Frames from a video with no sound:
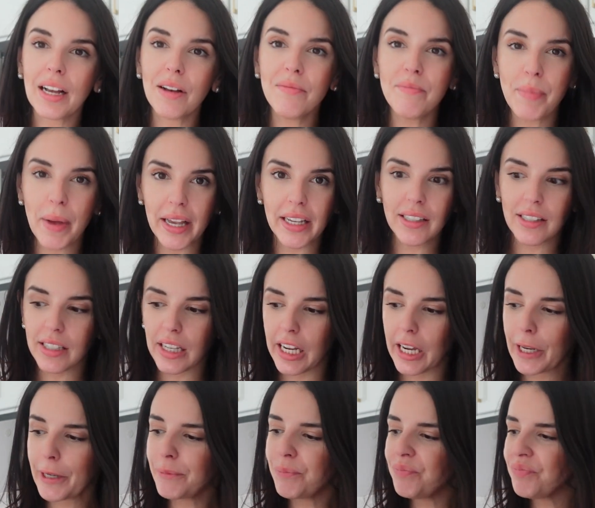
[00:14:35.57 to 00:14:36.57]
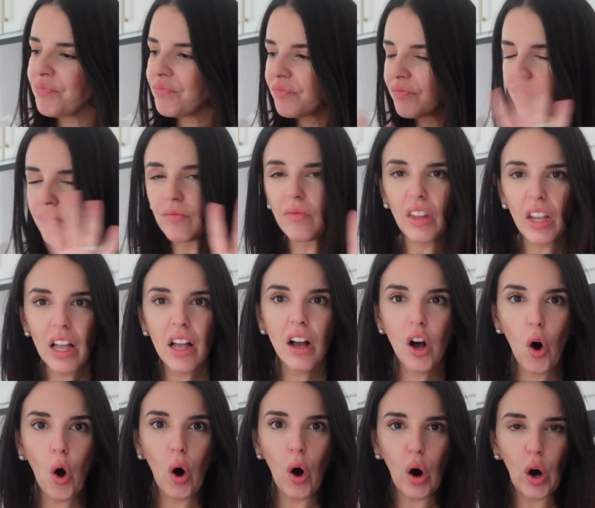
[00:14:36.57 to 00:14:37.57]
a basic
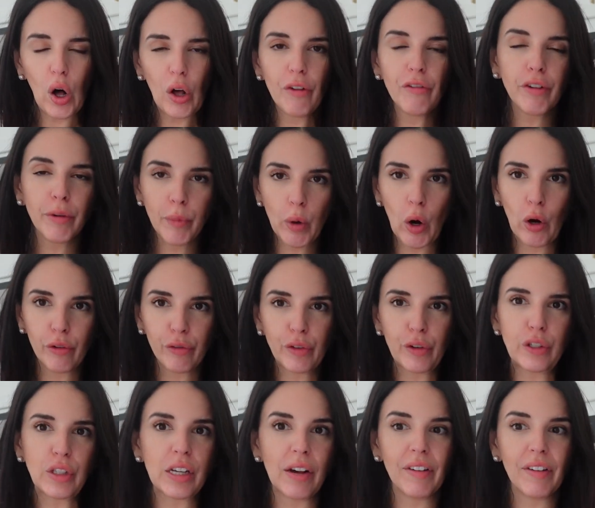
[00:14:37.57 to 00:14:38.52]
haul from Whole Foods.